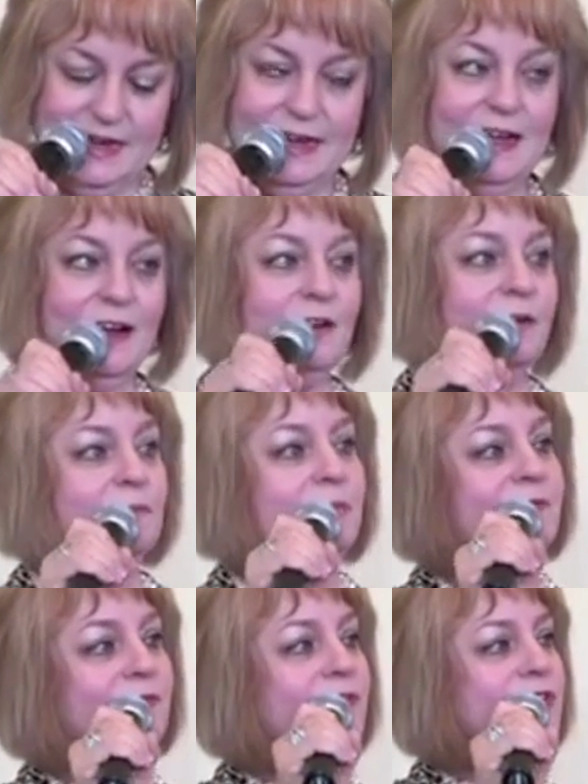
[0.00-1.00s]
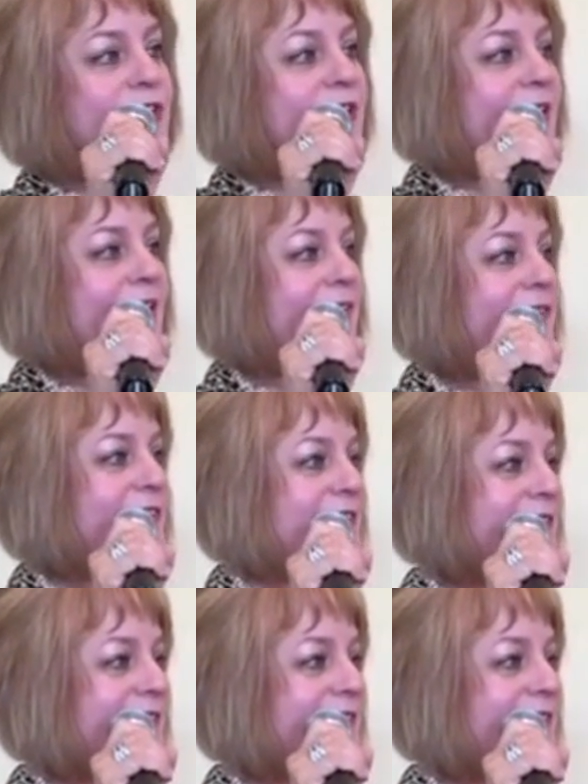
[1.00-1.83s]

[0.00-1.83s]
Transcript: Now, before she left,